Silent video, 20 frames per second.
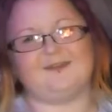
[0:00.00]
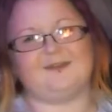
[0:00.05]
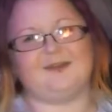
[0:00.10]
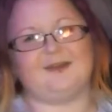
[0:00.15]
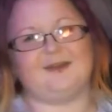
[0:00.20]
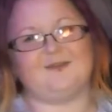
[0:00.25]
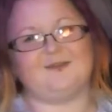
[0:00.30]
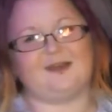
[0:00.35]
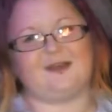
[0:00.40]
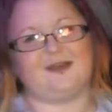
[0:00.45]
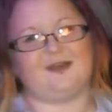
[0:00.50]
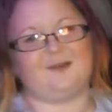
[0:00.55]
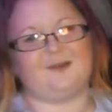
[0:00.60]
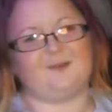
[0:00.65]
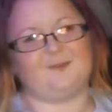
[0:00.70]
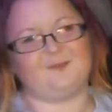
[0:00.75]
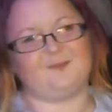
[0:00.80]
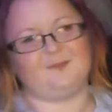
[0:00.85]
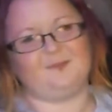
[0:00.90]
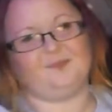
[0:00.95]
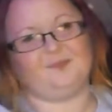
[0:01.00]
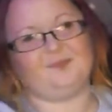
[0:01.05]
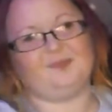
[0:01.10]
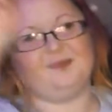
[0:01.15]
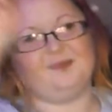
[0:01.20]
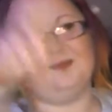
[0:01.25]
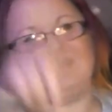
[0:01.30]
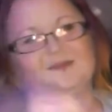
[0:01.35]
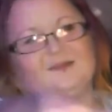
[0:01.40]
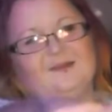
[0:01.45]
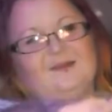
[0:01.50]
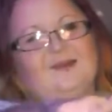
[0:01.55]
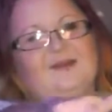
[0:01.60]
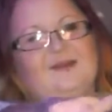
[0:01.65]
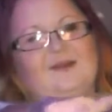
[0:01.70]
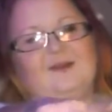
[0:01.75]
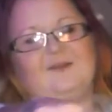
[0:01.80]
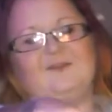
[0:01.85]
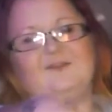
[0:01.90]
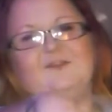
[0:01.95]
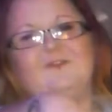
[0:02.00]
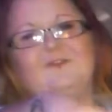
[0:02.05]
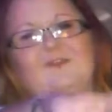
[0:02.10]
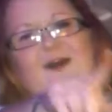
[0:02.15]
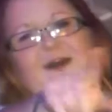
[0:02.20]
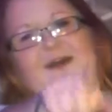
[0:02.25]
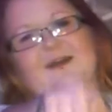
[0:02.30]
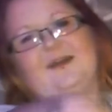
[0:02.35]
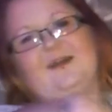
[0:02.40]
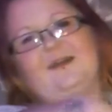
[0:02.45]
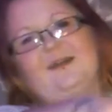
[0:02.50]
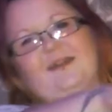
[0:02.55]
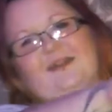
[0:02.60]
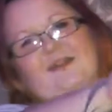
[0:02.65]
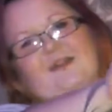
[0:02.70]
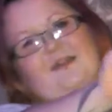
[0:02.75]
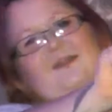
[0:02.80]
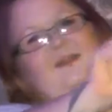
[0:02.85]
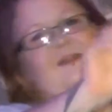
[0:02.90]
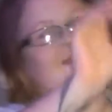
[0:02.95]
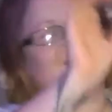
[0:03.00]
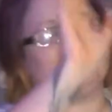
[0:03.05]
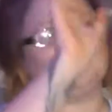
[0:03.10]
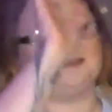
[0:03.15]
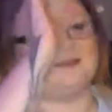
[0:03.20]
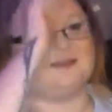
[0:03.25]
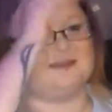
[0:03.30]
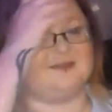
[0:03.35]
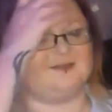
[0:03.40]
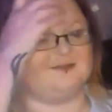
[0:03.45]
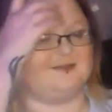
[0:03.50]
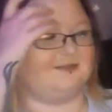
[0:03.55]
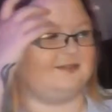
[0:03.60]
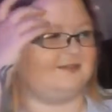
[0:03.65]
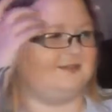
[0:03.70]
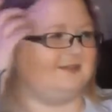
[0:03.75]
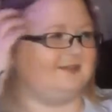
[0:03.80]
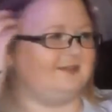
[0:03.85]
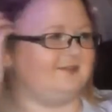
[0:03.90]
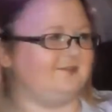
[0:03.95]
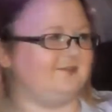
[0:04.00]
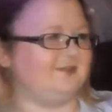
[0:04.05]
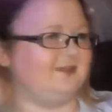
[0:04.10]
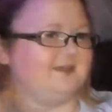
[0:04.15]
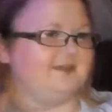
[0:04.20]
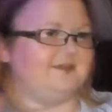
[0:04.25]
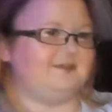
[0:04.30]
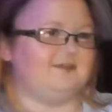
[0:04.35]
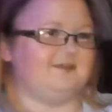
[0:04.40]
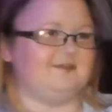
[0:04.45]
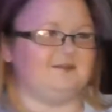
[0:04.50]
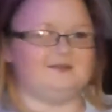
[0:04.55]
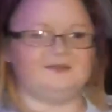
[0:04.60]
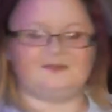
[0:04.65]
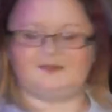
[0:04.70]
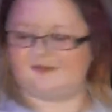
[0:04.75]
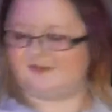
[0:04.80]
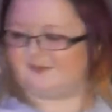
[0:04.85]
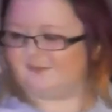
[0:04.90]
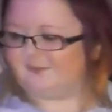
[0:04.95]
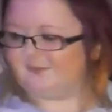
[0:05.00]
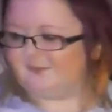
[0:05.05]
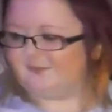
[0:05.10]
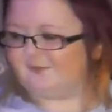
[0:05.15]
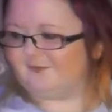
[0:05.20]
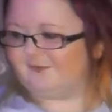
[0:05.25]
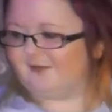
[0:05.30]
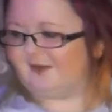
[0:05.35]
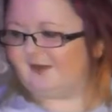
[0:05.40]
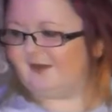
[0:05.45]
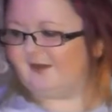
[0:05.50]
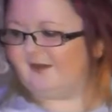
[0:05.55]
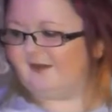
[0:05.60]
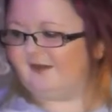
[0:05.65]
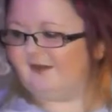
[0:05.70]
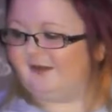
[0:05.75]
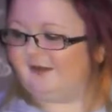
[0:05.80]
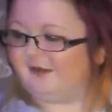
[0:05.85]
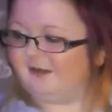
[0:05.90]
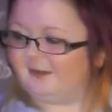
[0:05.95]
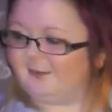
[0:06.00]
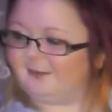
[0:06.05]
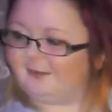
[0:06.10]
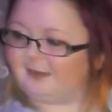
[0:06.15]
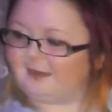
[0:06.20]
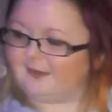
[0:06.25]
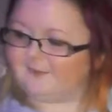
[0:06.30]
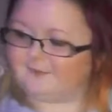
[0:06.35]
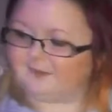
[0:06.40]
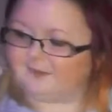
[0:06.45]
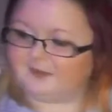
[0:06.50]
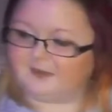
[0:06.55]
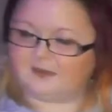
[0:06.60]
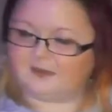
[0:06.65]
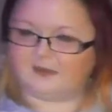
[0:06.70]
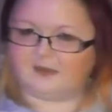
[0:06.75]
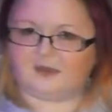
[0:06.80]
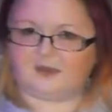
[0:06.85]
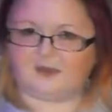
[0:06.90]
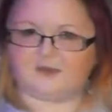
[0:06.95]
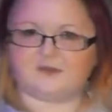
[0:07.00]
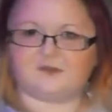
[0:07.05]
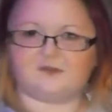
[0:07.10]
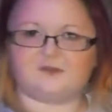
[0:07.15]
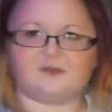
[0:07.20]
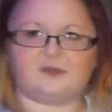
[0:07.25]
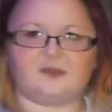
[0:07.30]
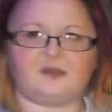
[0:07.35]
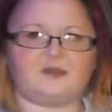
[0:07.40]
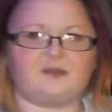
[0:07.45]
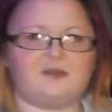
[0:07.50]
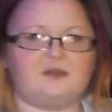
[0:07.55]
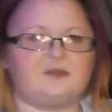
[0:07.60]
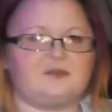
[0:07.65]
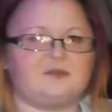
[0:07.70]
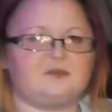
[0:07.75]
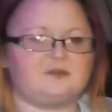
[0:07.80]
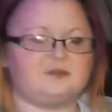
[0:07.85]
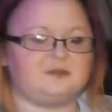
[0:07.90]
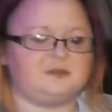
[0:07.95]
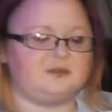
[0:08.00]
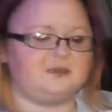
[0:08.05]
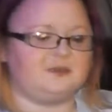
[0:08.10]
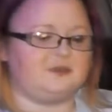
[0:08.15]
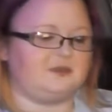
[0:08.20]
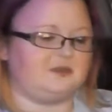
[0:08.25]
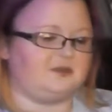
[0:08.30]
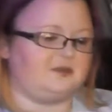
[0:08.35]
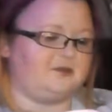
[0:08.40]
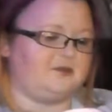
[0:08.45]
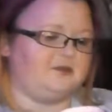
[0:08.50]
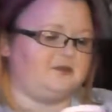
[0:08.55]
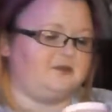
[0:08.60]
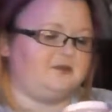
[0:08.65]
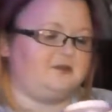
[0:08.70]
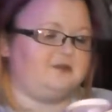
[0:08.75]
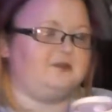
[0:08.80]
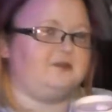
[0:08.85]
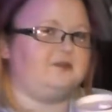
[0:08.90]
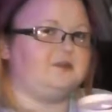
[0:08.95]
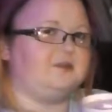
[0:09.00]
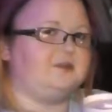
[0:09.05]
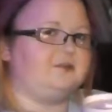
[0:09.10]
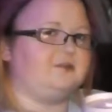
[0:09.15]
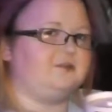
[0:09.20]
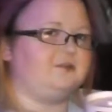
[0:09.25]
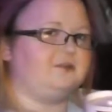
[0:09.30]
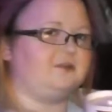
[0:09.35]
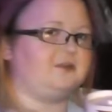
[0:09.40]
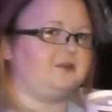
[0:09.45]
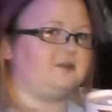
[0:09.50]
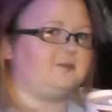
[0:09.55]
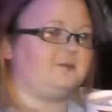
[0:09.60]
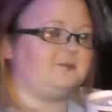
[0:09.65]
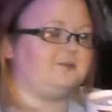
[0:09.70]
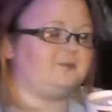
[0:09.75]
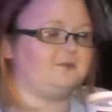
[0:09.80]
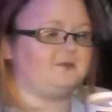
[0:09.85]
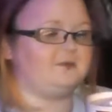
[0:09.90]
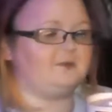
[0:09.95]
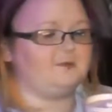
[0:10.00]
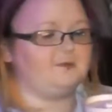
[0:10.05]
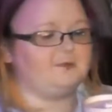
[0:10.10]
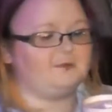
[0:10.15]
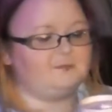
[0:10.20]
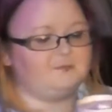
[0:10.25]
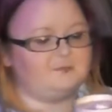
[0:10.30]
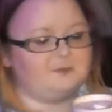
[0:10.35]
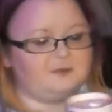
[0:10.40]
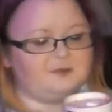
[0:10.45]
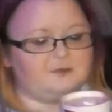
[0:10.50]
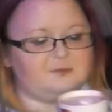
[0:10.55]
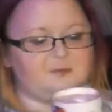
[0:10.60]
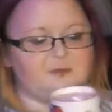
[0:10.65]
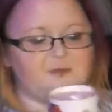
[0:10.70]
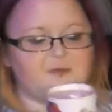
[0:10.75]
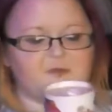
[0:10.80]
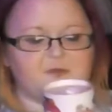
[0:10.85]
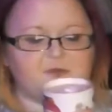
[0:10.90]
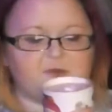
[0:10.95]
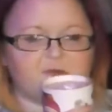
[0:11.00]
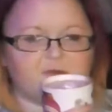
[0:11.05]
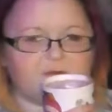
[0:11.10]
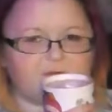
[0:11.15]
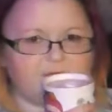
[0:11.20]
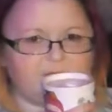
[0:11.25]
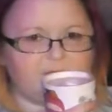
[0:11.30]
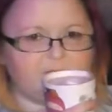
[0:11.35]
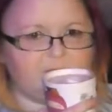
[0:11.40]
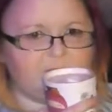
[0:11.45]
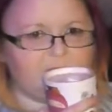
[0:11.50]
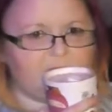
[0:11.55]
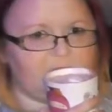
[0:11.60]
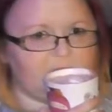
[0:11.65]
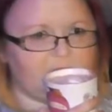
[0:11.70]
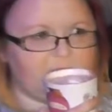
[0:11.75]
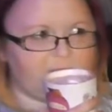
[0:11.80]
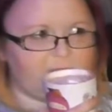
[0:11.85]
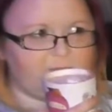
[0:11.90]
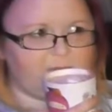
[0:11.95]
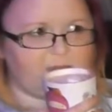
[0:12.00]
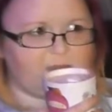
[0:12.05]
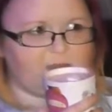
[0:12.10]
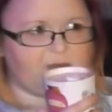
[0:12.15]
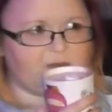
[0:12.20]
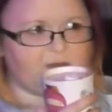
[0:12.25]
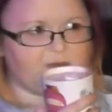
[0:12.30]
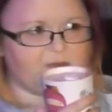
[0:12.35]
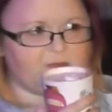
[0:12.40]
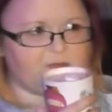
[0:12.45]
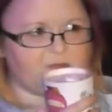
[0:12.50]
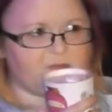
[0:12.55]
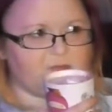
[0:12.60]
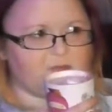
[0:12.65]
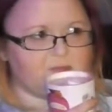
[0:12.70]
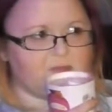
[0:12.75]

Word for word: So we have um, a fire thingy on the TV, open fire, and we have hot chocolate in our ninja cups with marshmallows and cream and Baileys.